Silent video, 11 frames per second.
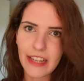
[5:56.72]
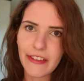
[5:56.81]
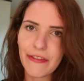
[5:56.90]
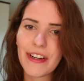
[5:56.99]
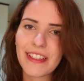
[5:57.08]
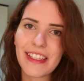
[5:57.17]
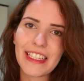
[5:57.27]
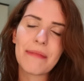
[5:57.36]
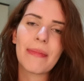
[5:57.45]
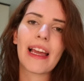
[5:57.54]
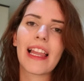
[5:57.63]
I've ever seen
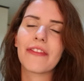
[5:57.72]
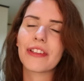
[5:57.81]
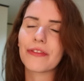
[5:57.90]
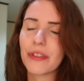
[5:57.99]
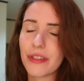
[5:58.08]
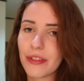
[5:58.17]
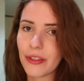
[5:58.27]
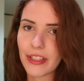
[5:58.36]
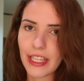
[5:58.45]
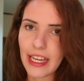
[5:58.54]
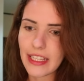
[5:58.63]
in my life. It was
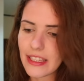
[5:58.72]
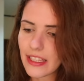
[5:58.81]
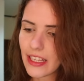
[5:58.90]
so nice.